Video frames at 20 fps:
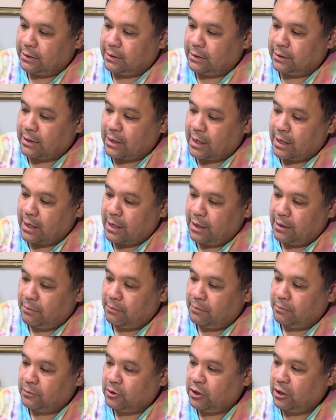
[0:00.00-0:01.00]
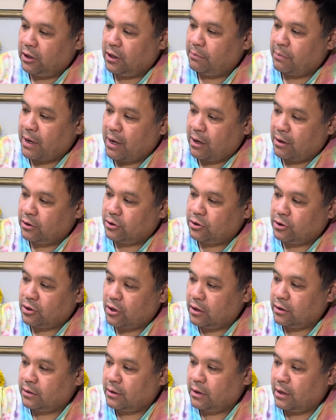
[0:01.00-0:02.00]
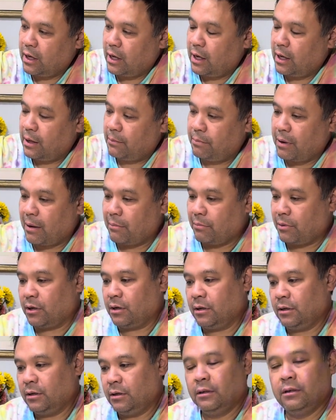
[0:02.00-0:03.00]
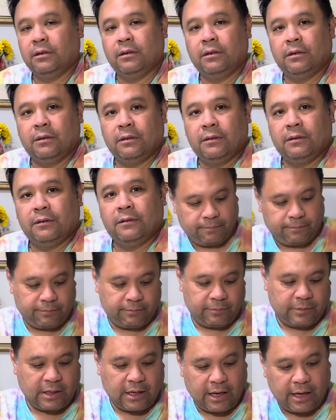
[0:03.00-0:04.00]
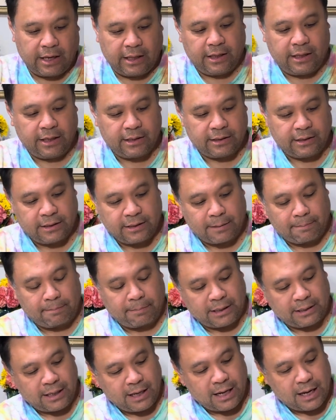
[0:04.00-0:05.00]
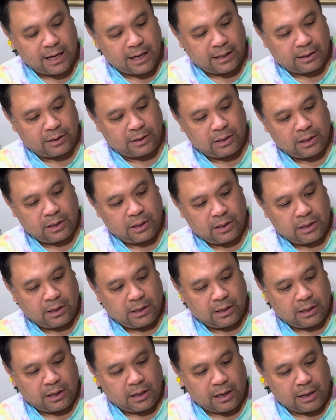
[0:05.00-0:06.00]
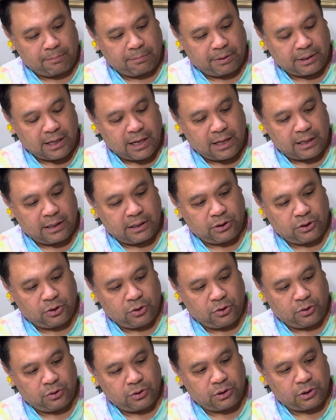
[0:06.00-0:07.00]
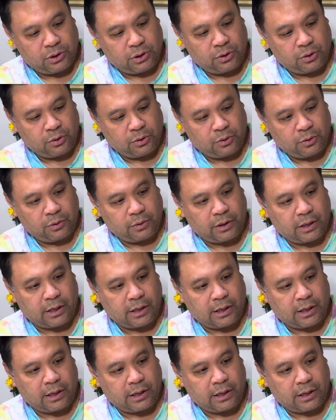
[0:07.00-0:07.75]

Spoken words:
thyme, chili powder, salt, and pepper. And this is a panade. Panade is used to